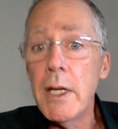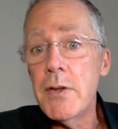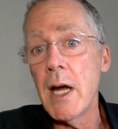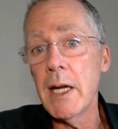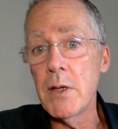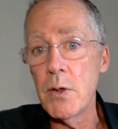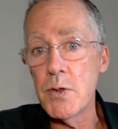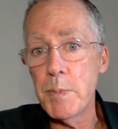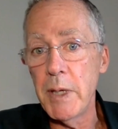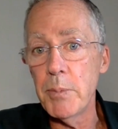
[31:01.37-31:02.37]

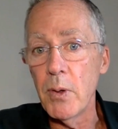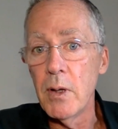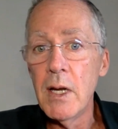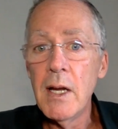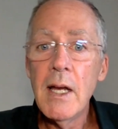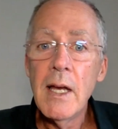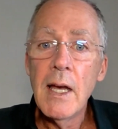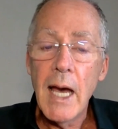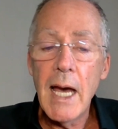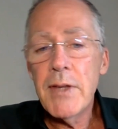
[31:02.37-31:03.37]
diagnosed people.
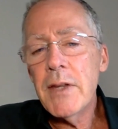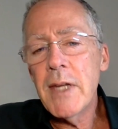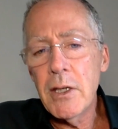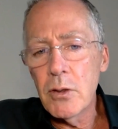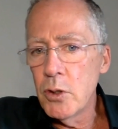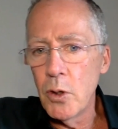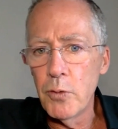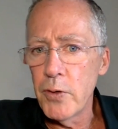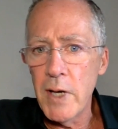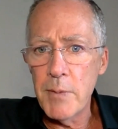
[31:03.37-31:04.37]
And then they can go
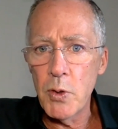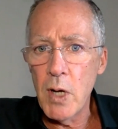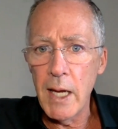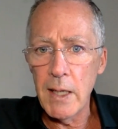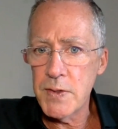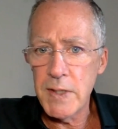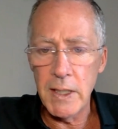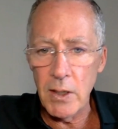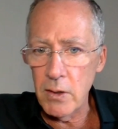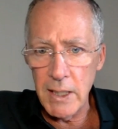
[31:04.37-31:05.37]
for an MRI and see
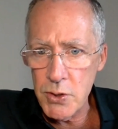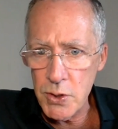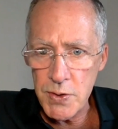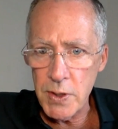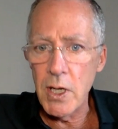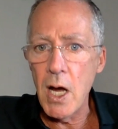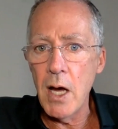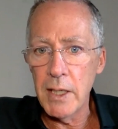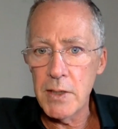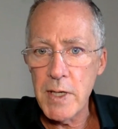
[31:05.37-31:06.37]
their lesions are
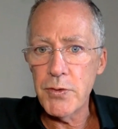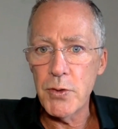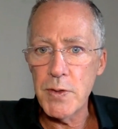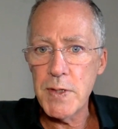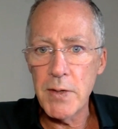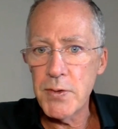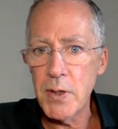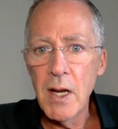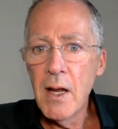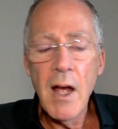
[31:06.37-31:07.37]
gone, etc., etc.
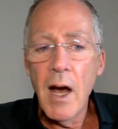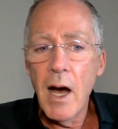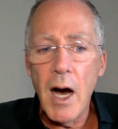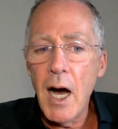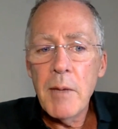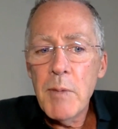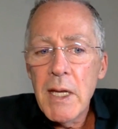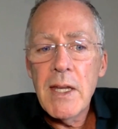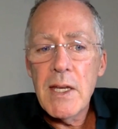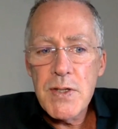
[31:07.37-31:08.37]
I'm
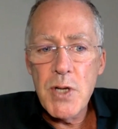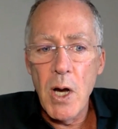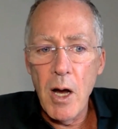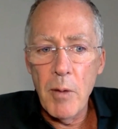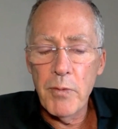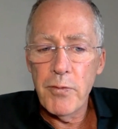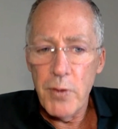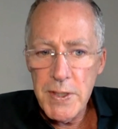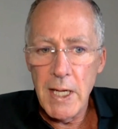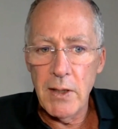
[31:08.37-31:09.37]
in this job for
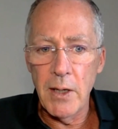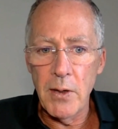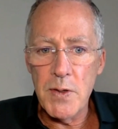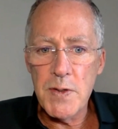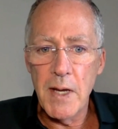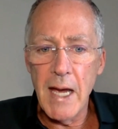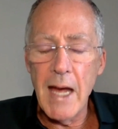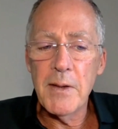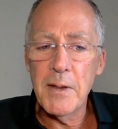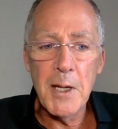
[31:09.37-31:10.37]
10 years, and